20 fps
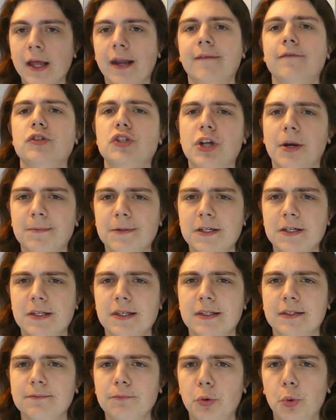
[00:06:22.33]
kind of jumped into
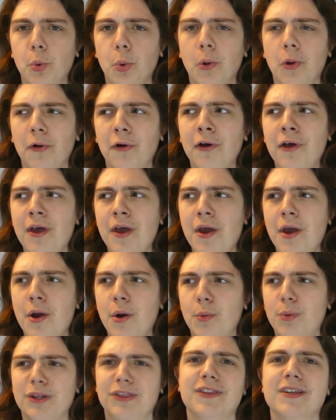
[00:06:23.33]
this pool
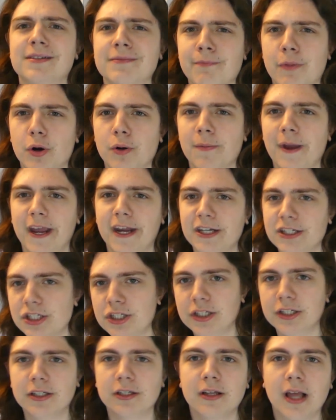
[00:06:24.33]
with this mermaid
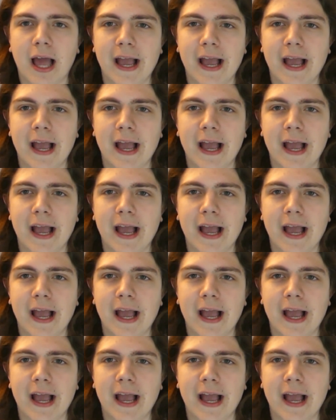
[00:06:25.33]
to,